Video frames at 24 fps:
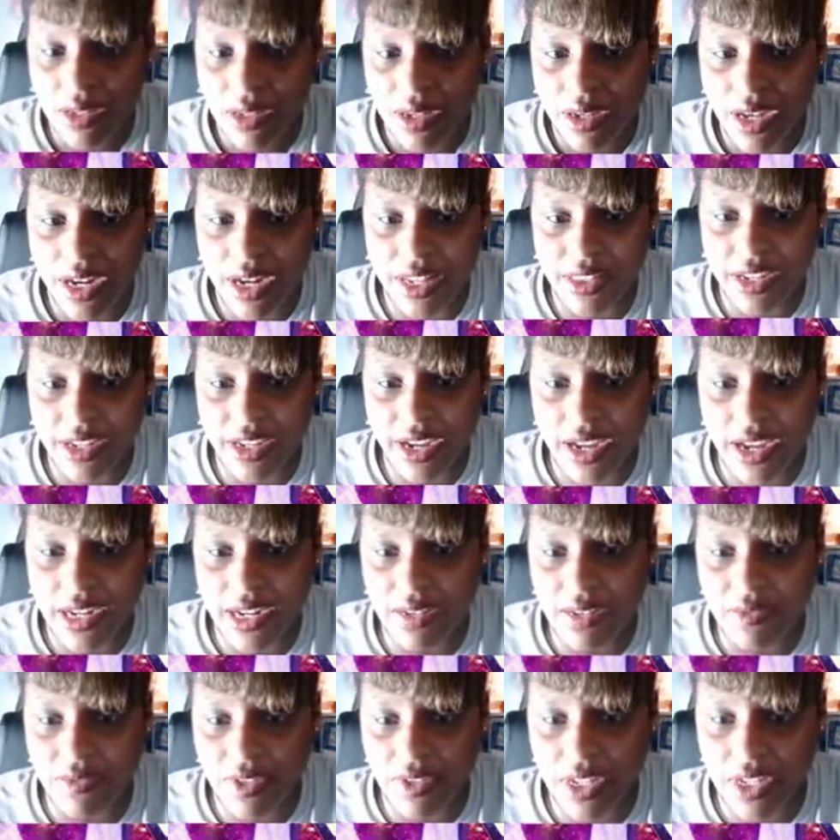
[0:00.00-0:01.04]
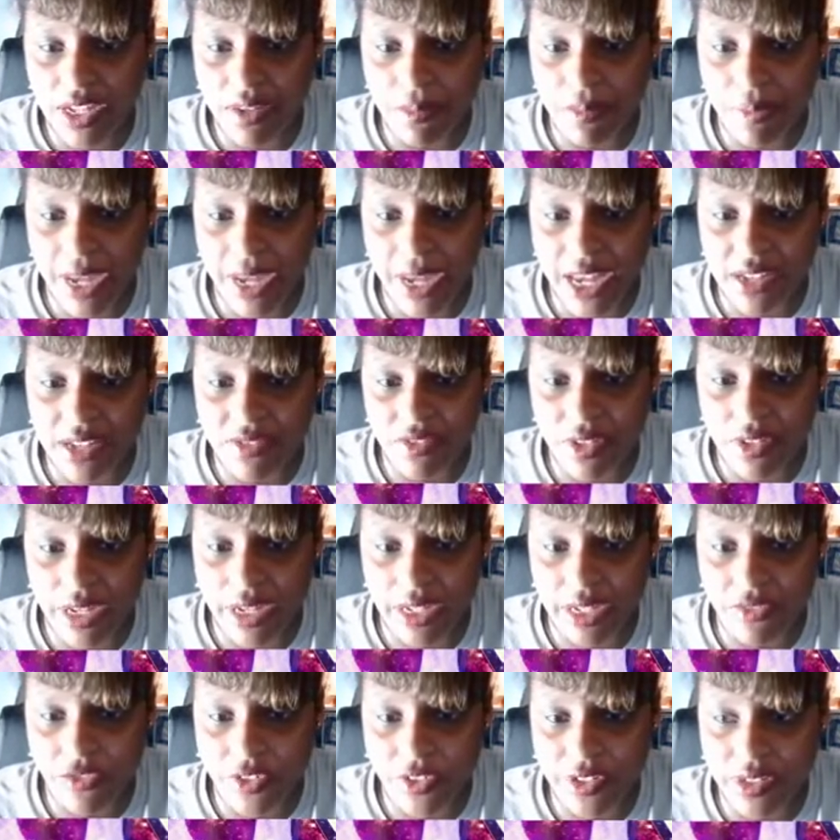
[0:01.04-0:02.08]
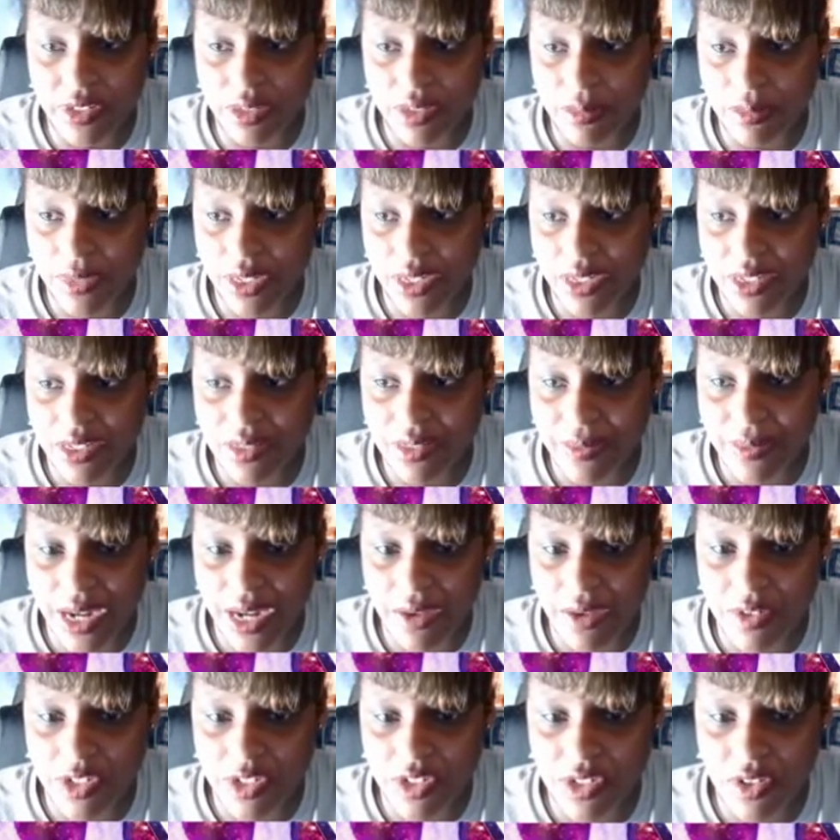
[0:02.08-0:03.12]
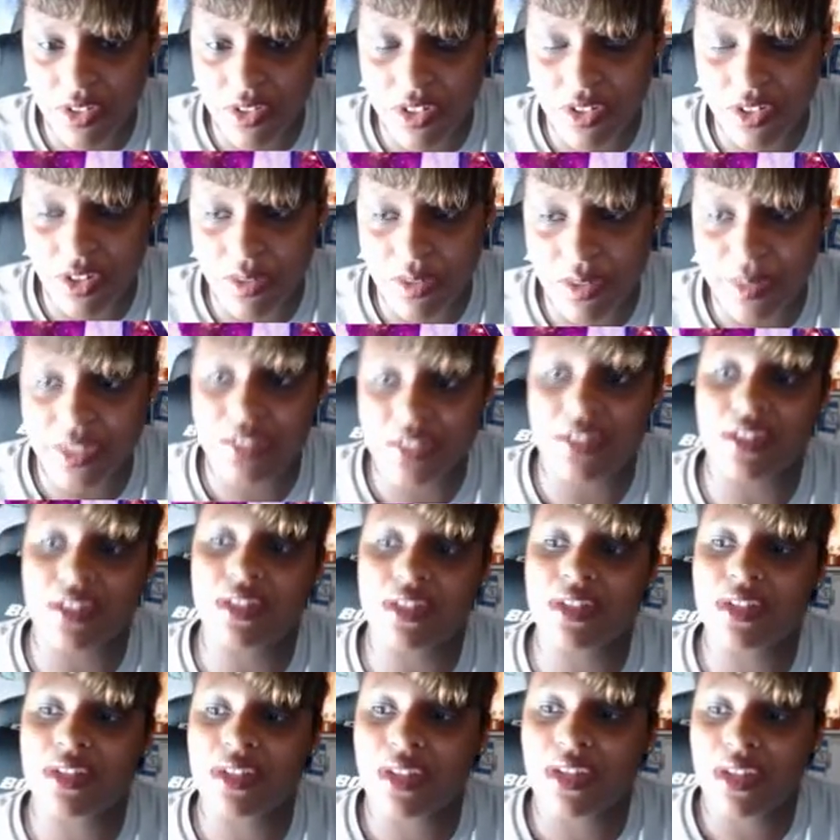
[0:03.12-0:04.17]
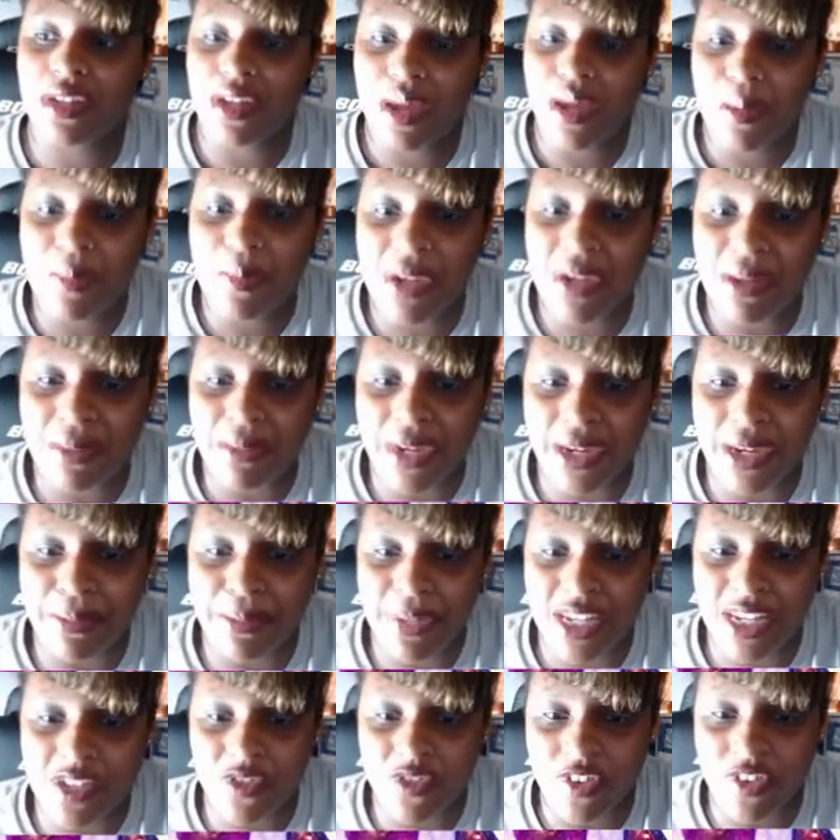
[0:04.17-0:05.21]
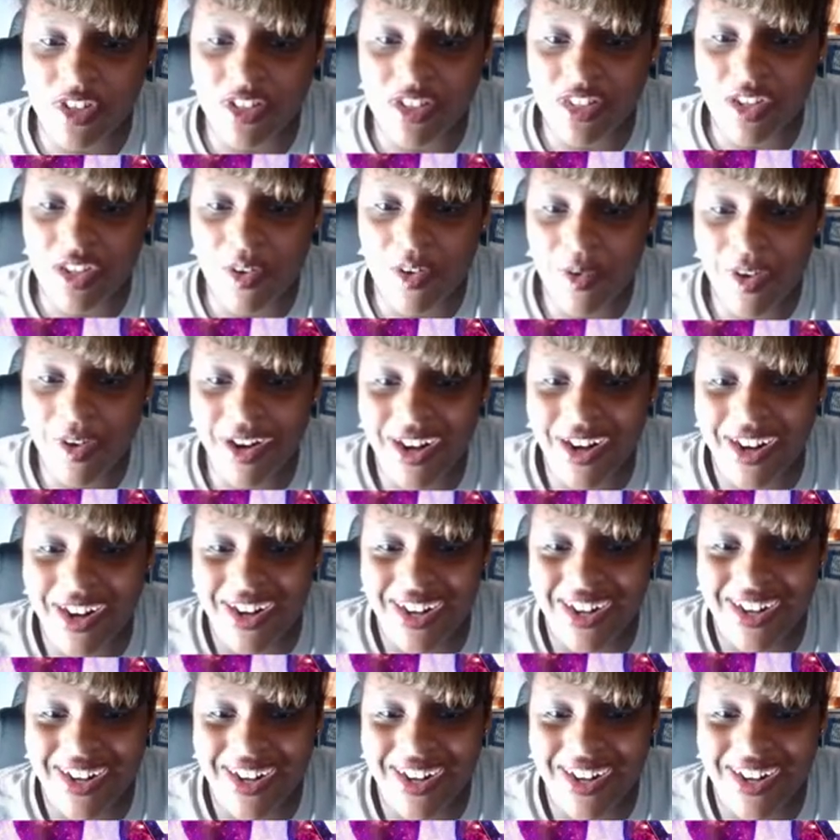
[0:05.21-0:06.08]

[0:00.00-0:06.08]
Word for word: I didn't think I'd even get past like 14 minutes, but I was so determined to beat my best friend's score.